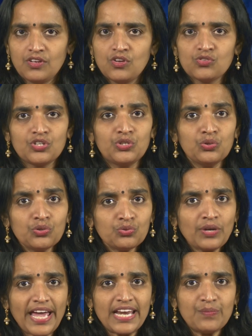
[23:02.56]
So, due
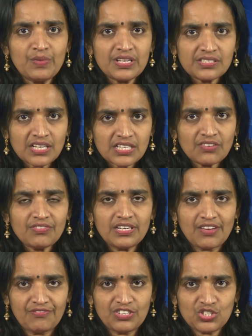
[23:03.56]
to administrative
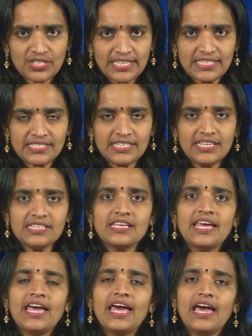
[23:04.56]
deficiencies,
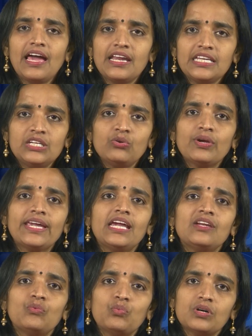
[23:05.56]

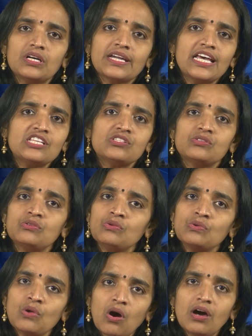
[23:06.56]
educate work has
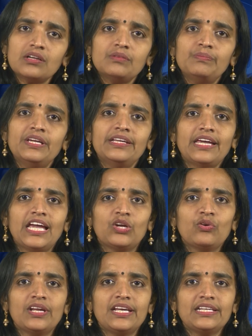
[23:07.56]
not been
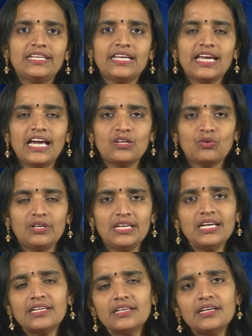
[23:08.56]
accurately
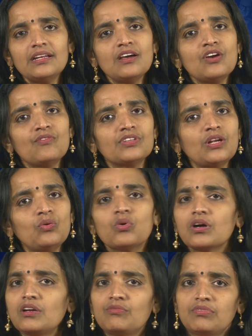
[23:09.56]
calculated for the
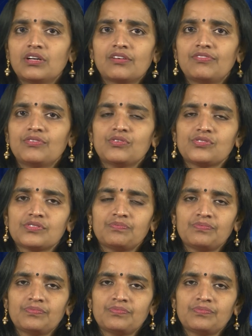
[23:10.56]
local workforce.